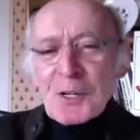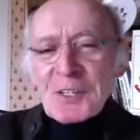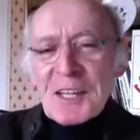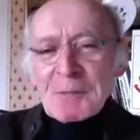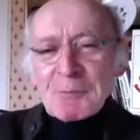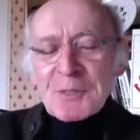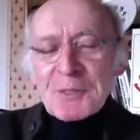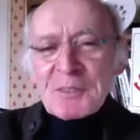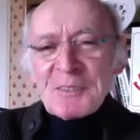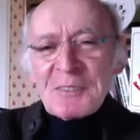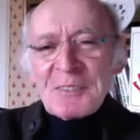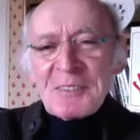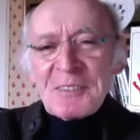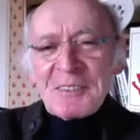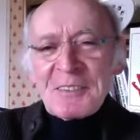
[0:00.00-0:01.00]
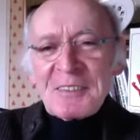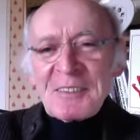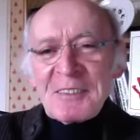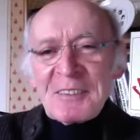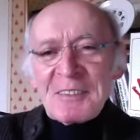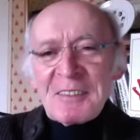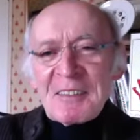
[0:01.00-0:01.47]
Gary Lineker, in
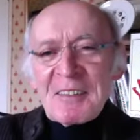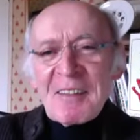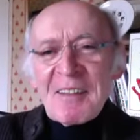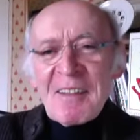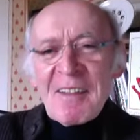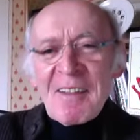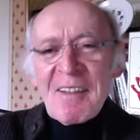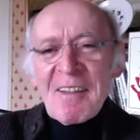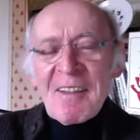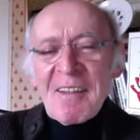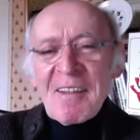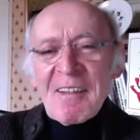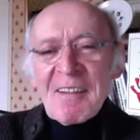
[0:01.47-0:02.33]
fairness to him, has been